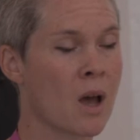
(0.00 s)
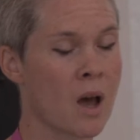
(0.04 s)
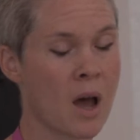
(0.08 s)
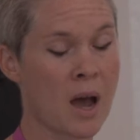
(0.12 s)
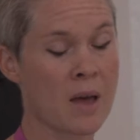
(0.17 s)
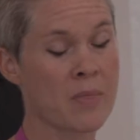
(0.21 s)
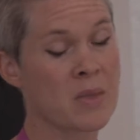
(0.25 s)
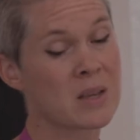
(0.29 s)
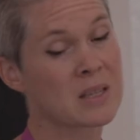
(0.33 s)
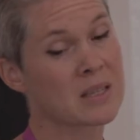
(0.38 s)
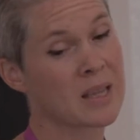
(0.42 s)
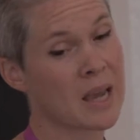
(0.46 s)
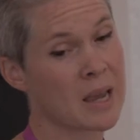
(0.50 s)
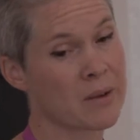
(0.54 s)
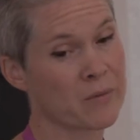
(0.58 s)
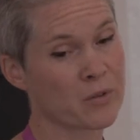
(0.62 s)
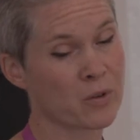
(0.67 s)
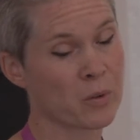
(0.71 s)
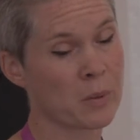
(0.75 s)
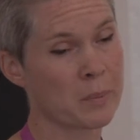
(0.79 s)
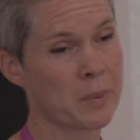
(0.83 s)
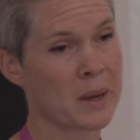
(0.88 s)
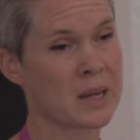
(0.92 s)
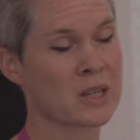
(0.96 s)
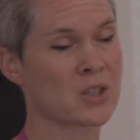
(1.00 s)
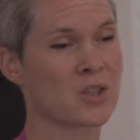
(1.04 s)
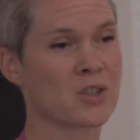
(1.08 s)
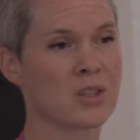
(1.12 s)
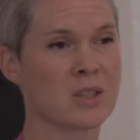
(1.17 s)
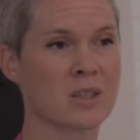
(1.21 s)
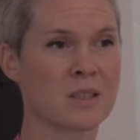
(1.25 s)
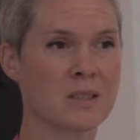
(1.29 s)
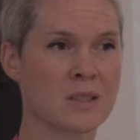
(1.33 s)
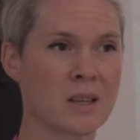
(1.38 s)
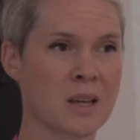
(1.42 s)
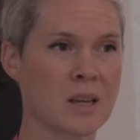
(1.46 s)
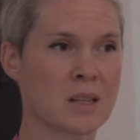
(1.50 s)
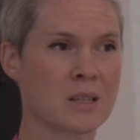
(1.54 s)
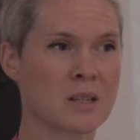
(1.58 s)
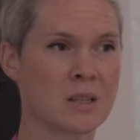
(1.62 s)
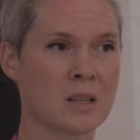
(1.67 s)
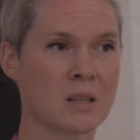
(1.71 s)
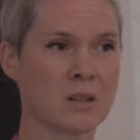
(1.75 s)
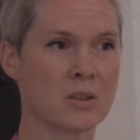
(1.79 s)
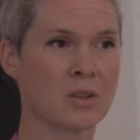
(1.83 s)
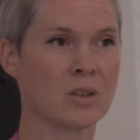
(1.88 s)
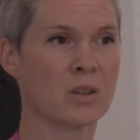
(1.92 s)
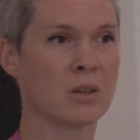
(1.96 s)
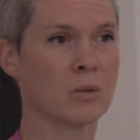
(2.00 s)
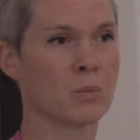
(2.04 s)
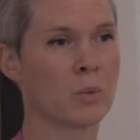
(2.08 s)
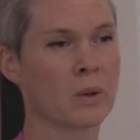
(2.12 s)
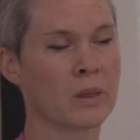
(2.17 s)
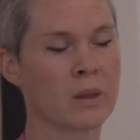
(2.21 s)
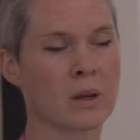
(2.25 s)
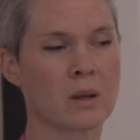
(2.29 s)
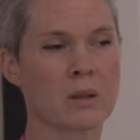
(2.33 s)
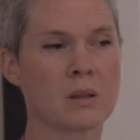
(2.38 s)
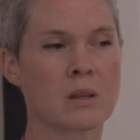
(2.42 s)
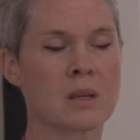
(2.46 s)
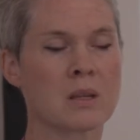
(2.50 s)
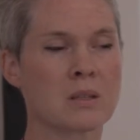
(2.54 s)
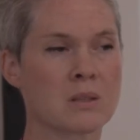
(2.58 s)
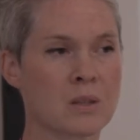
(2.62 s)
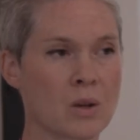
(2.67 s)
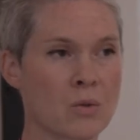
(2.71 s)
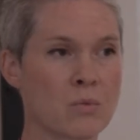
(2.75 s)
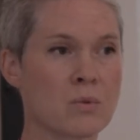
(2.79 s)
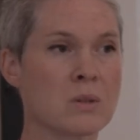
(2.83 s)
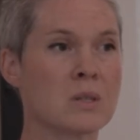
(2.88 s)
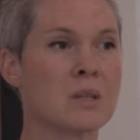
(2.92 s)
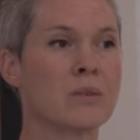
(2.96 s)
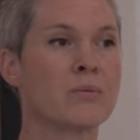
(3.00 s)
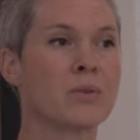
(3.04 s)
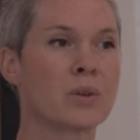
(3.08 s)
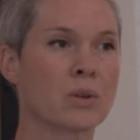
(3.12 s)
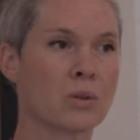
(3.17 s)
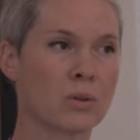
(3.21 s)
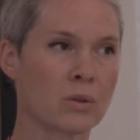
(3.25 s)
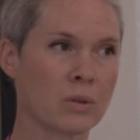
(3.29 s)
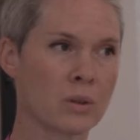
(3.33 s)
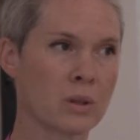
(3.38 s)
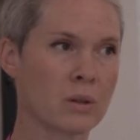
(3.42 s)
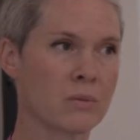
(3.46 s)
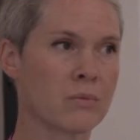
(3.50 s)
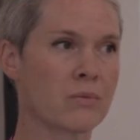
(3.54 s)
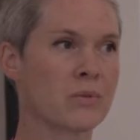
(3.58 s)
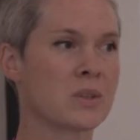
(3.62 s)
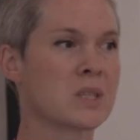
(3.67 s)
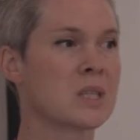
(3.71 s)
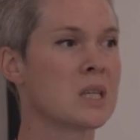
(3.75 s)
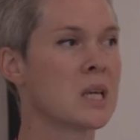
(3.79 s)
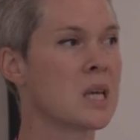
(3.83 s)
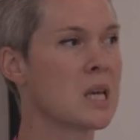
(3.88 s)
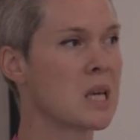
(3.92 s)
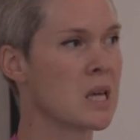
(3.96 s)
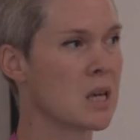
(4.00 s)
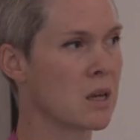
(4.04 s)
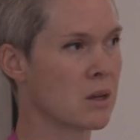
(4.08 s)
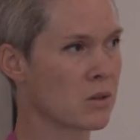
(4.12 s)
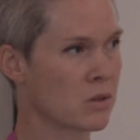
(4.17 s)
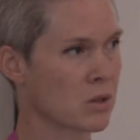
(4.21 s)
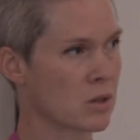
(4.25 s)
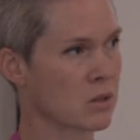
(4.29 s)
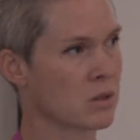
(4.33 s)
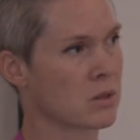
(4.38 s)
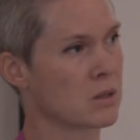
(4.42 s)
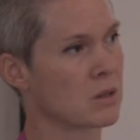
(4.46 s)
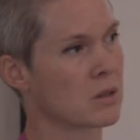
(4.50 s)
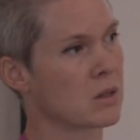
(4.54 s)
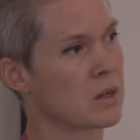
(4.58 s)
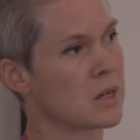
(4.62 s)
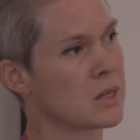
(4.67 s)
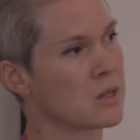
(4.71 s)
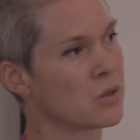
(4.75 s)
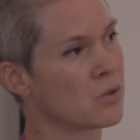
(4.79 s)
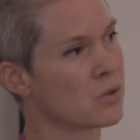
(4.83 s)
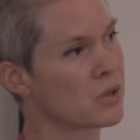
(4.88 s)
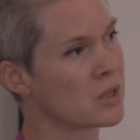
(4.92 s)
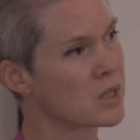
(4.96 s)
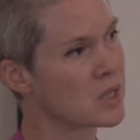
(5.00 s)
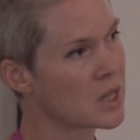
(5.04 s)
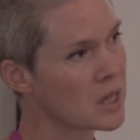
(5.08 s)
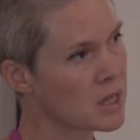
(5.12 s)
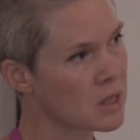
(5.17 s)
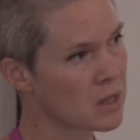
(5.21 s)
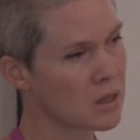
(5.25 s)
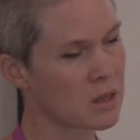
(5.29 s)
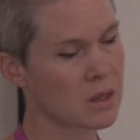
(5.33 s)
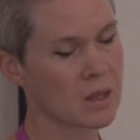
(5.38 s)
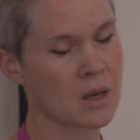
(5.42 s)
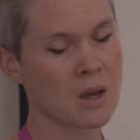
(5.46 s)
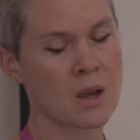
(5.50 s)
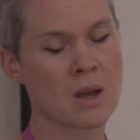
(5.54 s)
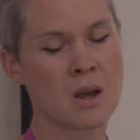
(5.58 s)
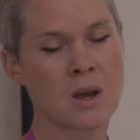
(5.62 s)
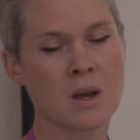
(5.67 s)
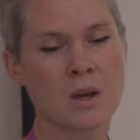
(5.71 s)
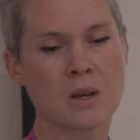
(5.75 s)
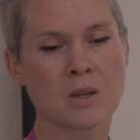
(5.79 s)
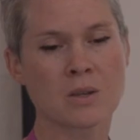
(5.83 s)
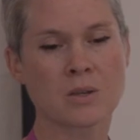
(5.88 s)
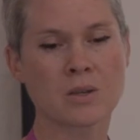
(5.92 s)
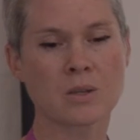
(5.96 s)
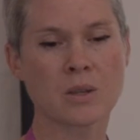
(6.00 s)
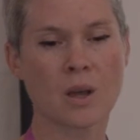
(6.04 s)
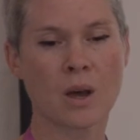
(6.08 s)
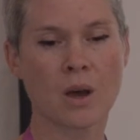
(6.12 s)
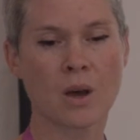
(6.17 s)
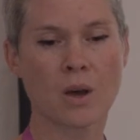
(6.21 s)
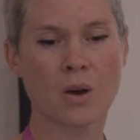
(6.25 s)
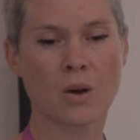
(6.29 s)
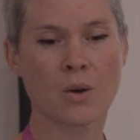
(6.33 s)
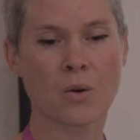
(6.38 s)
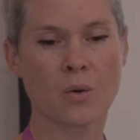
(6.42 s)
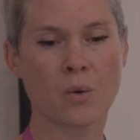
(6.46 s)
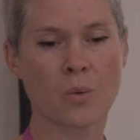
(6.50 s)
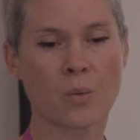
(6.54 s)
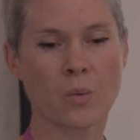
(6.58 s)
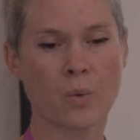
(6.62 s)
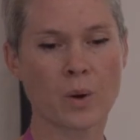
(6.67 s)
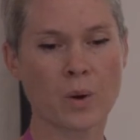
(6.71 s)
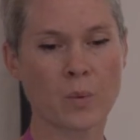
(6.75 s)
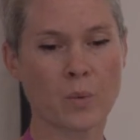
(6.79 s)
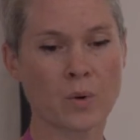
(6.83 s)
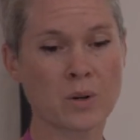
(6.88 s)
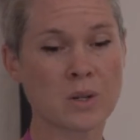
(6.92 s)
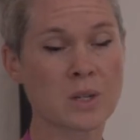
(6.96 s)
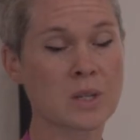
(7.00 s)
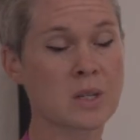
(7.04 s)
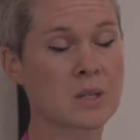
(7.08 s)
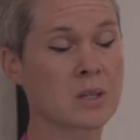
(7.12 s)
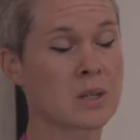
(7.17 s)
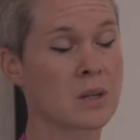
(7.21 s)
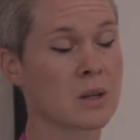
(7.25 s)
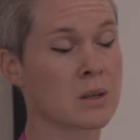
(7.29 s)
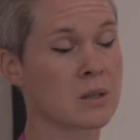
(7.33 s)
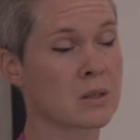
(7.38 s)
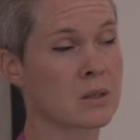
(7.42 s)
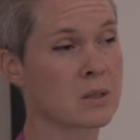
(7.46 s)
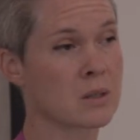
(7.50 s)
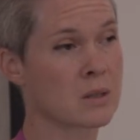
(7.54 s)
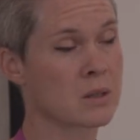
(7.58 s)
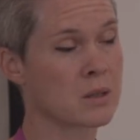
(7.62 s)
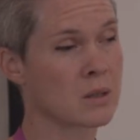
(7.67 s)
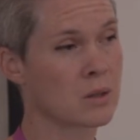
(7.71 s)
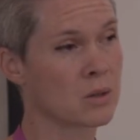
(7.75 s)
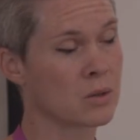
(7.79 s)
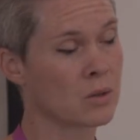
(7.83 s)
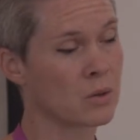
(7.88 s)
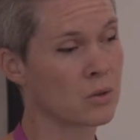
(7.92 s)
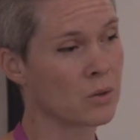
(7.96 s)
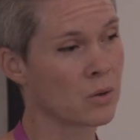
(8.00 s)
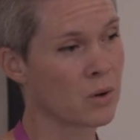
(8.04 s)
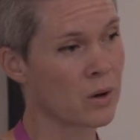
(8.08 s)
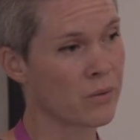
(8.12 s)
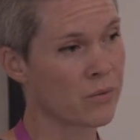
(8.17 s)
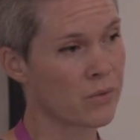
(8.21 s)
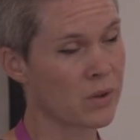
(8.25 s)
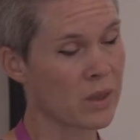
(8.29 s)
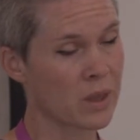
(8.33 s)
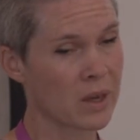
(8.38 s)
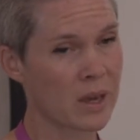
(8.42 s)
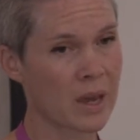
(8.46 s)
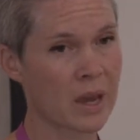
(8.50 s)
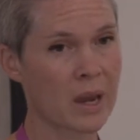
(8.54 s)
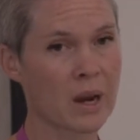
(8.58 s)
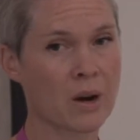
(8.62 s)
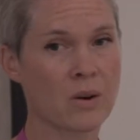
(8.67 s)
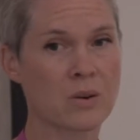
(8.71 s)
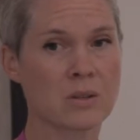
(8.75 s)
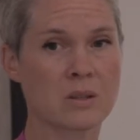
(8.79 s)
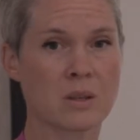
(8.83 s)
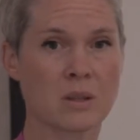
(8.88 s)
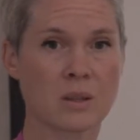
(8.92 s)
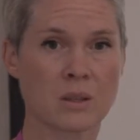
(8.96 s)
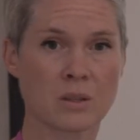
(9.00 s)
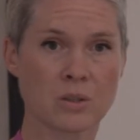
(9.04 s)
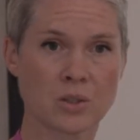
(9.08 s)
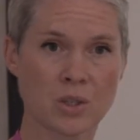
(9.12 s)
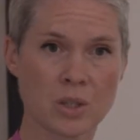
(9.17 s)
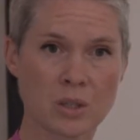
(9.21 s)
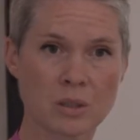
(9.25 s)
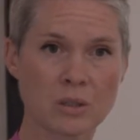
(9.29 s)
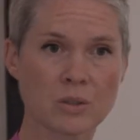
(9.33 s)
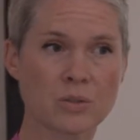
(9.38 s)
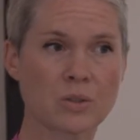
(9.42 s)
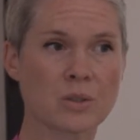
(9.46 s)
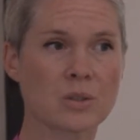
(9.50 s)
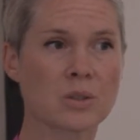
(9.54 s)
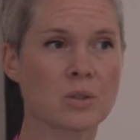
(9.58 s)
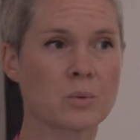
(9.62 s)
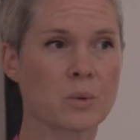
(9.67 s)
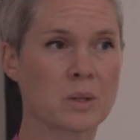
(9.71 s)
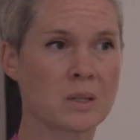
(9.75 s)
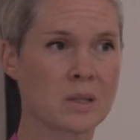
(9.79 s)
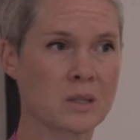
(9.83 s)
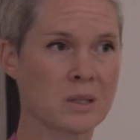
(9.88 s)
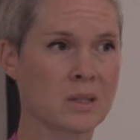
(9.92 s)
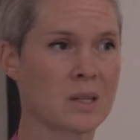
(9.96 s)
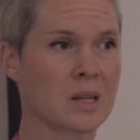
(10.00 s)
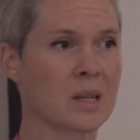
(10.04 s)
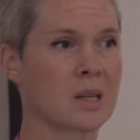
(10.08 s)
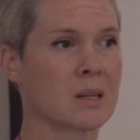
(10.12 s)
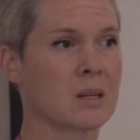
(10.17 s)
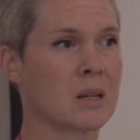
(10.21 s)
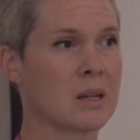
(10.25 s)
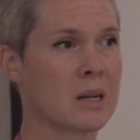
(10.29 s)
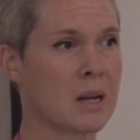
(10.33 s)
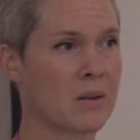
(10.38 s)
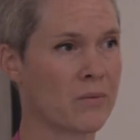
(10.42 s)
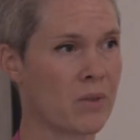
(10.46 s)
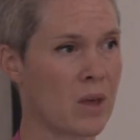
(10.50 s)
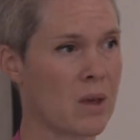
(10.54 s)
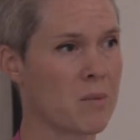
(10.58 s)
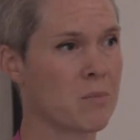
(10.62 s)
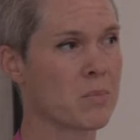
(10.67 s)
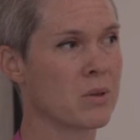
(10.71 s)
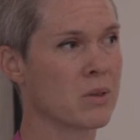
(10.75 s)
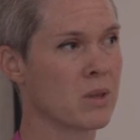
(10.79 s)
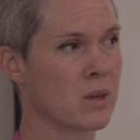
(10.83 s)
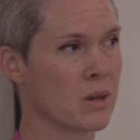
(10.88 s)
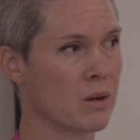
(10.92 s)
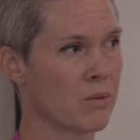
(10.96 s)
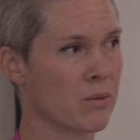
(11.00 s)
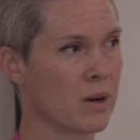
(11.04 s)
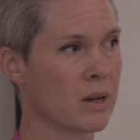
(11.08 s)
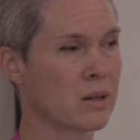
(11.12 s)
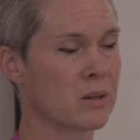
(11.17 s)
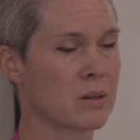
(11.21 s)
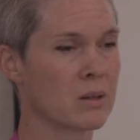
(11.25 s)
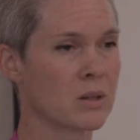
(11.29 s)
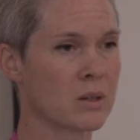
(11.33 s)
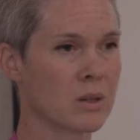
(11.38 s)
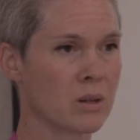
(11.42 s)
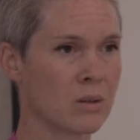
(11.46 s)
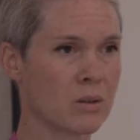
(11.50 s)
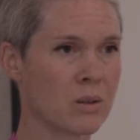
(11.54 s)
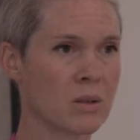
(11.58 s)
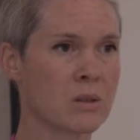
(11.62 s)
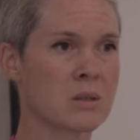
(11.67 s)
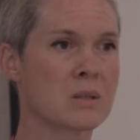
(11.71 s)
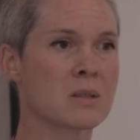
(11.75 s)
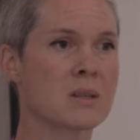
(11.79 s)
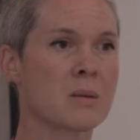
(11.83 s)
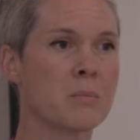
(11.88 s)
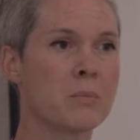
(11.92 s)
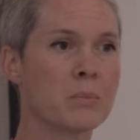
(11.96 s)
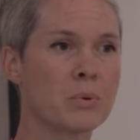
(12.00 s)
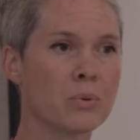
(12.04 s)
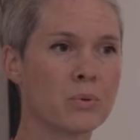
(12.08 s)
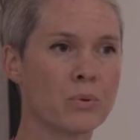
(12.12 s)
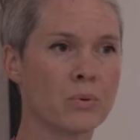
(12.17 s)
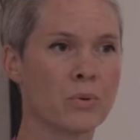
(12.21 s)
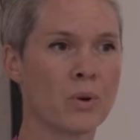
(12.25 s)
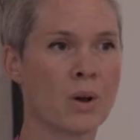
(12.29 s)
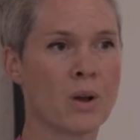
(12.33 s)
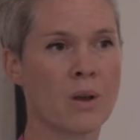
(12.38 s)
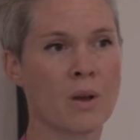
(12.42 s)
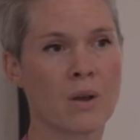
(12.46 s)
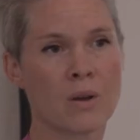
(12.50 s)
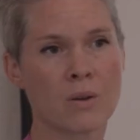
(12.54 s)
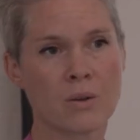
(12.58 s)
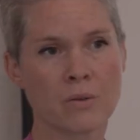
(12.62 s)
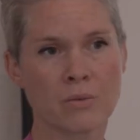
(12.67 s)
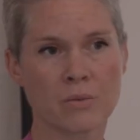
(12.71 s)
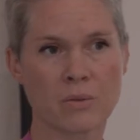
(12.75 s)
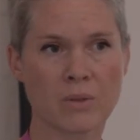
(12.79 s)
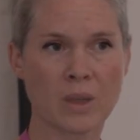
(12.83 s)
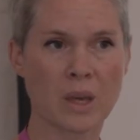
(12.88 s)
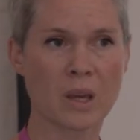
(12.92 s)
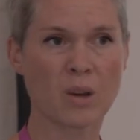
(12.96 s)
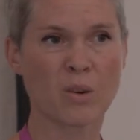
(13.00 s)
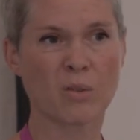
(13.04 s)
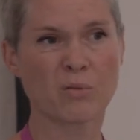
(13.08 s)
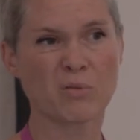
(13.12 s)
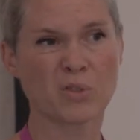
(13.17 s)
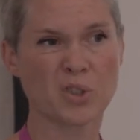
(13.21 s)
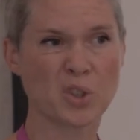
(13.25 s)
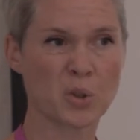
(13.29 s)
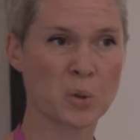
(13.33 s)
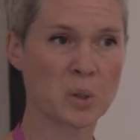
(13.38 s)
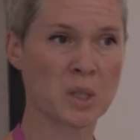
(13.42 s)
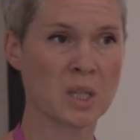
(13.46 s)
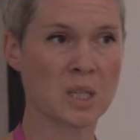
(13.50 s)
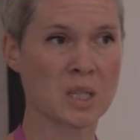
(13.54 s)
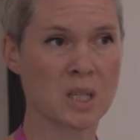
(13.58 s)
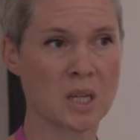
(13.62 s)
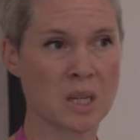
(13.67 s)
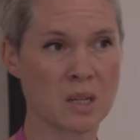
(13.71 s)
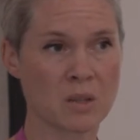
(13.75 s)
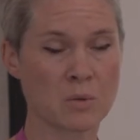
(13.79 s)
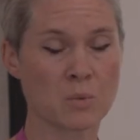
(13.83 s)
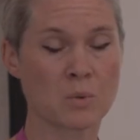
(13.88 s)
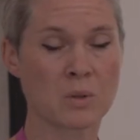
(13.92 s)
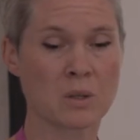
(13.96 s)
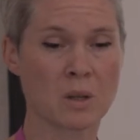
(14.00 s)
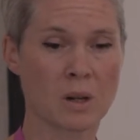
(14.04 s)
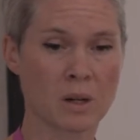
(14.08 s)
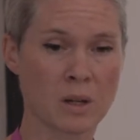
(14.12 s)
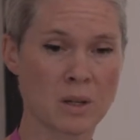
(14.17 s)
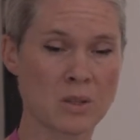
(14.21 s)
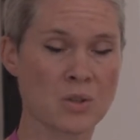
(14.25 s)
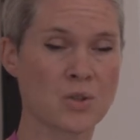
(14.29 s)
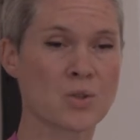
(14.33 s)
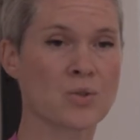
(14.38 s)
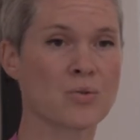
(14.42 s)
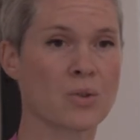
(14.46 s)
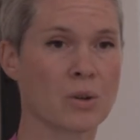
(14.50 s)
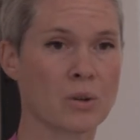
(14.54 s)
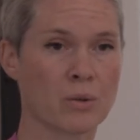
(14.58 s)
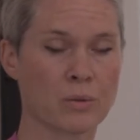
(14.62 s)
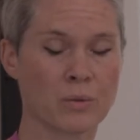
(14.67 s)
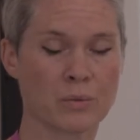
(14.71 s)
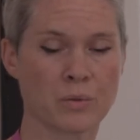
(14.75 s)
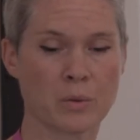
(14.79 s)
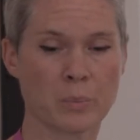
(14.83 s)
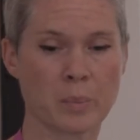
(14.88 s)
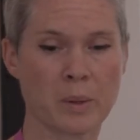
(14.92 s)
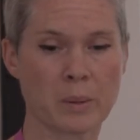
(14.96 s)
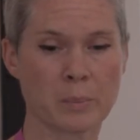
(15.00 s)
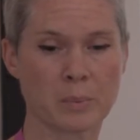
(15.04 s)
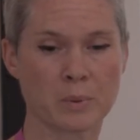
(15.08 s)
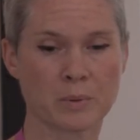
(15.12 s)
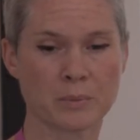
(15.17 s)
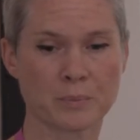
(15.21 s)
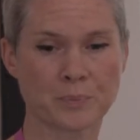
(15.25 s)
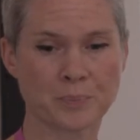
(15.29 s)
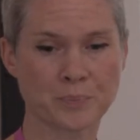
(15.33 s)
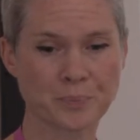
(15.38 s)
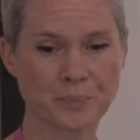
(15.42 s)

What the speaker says: and this came from a patient that said, when it's so difficult, the fatigue to clean your teeth. So we wanted for the carers and the children to understand and have empathy around, the simple thing of doing the teeth was like a struggle for people.